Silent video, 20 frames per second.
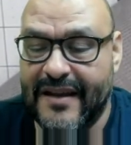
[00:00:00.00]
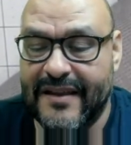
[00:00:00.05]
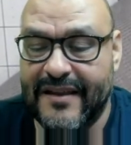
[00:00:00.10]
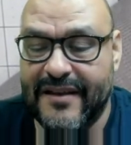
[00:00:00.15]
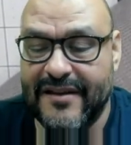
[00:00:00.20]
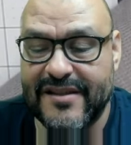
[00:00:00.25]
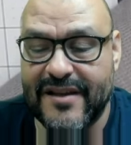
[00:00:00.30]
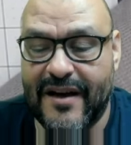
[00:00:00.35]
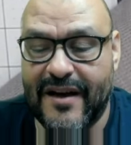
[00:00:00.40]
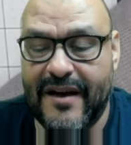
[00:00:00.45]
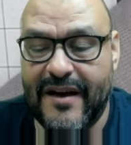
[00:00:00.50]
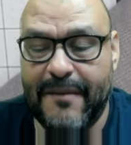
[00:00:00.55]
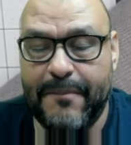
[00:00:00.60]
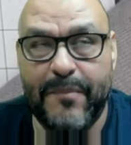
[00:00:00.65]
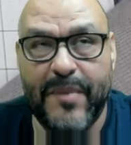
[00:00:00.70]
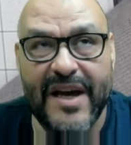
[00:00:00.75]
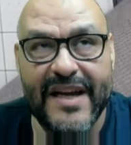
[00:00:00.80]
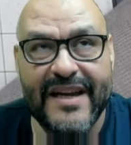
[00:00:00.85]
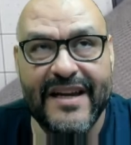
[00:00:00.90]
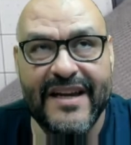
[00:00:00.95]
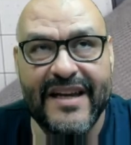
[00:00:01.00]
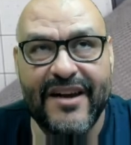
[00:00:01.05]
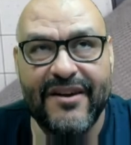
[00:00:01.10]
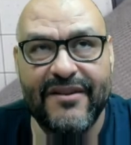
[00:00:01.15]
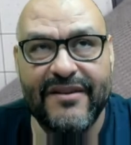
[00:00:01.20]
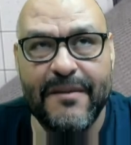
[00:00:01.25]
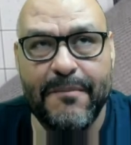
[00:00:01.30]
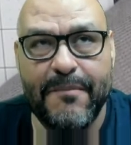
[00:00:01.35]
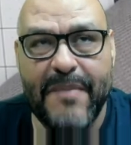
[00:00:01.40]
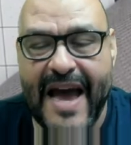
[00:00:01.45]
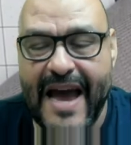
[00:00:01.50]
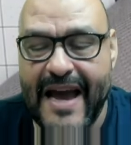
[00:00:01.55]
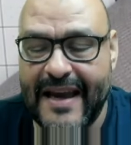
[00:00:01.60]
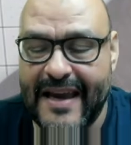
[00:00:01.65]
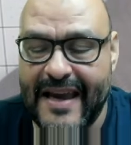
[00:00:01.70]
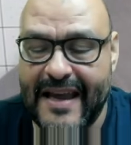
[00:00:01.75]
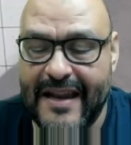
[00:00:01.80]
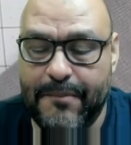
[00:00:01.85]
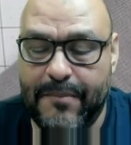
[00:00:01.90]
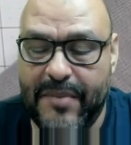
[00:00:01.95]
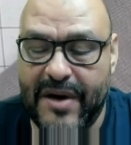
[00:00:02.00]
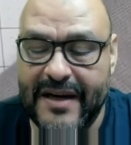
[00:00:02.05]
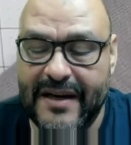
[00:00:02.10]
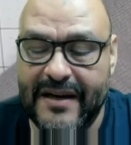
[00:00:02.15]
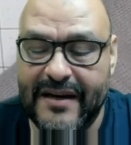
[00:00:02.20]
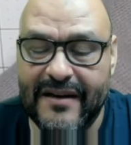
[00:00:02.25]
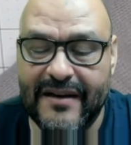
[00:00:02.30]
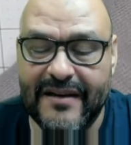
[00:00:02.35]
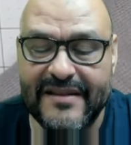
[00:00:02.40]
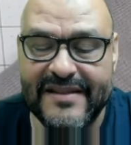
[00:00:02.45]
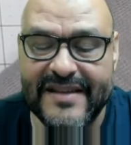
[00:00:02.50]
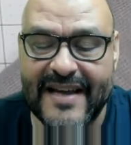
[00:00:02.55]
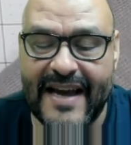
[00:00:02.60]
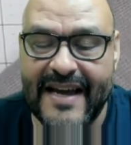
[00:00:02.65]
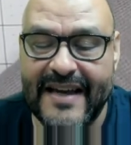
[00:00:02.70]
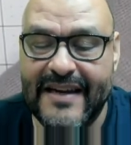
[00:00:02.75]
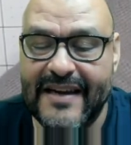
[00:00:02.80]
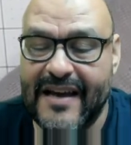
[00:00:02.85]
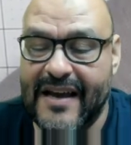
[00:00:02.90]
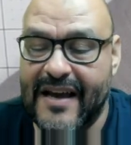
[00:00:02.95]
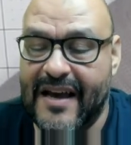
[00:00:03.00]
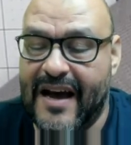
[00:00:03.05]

There's a button here in the back and a button on the side.